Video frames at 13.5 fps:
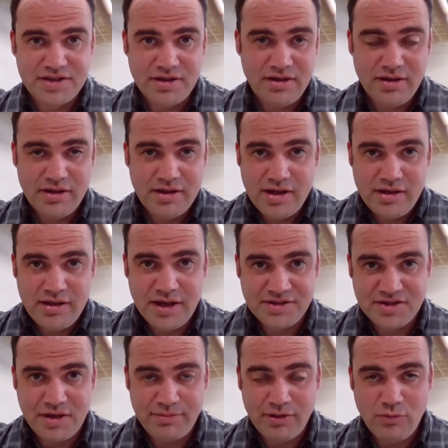He
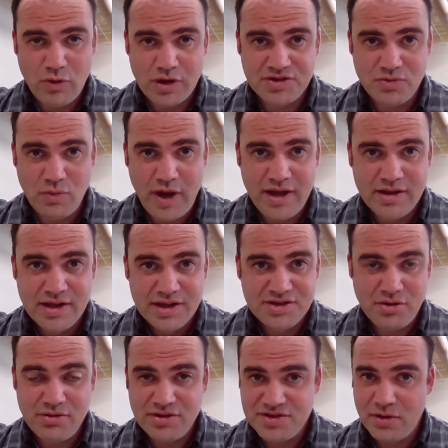gets up and walks away.
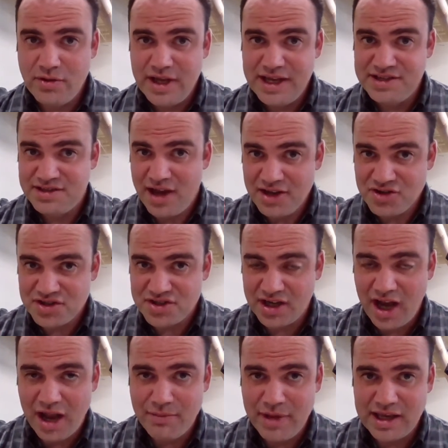So he's not just a
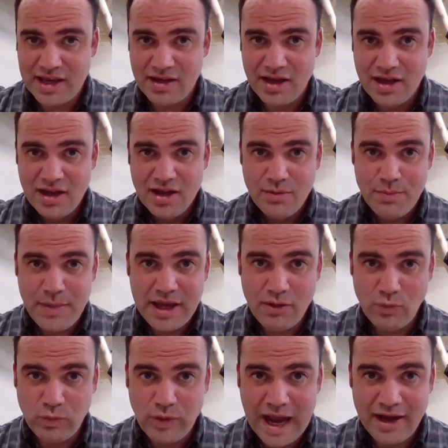guy making
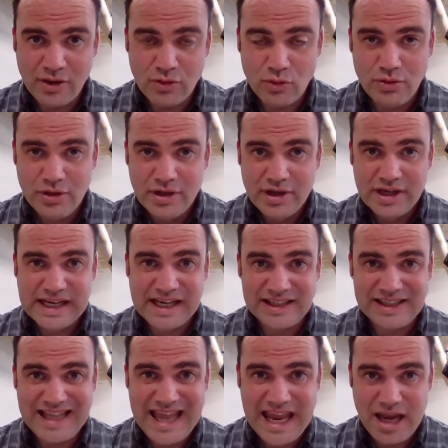radical
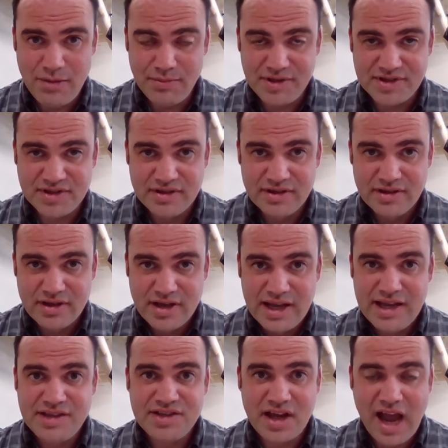claims.
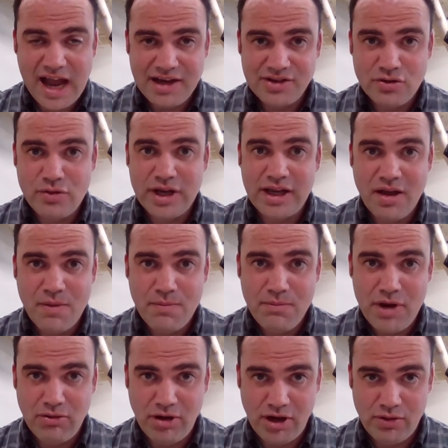He's a guy doing
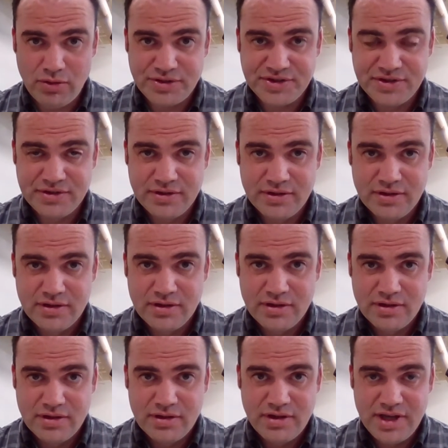miracles.
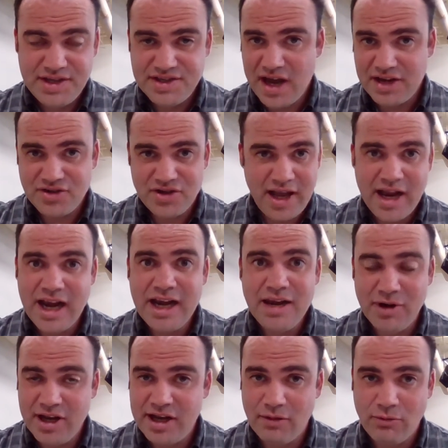He's not,
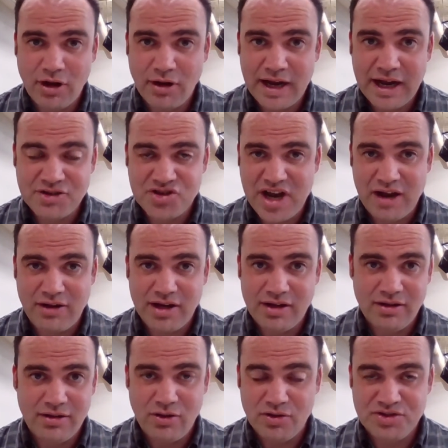anybody can run around shouting
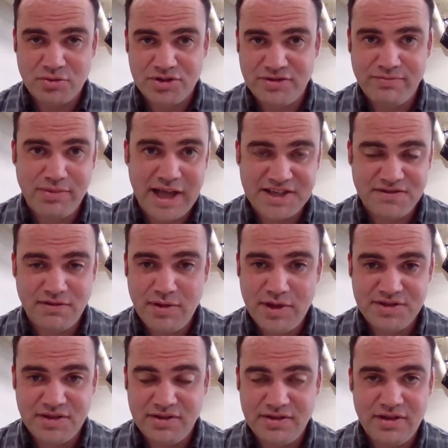all sorts of
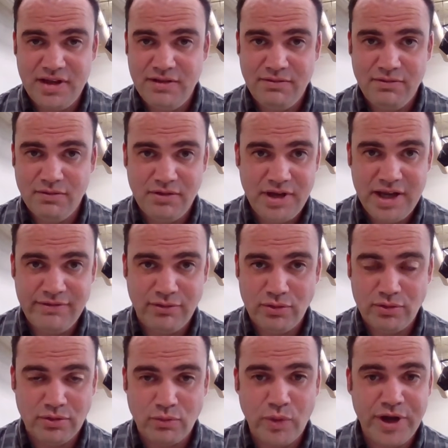blasphemies and evil
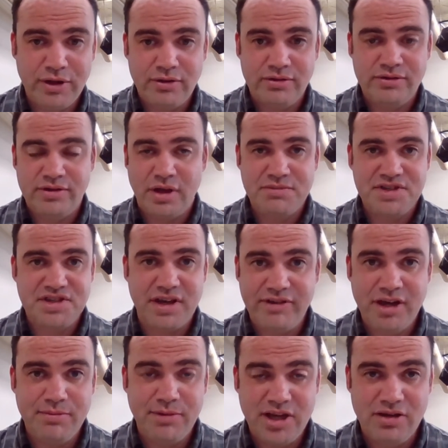or weird or dumb stuff.
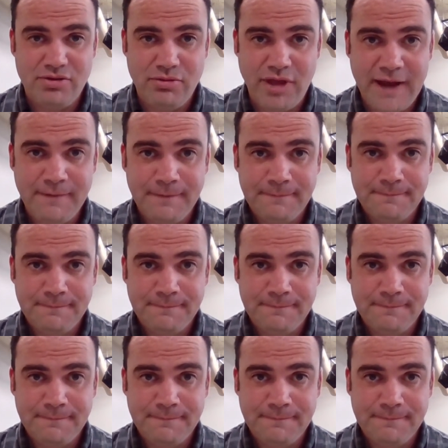Anybody can do that.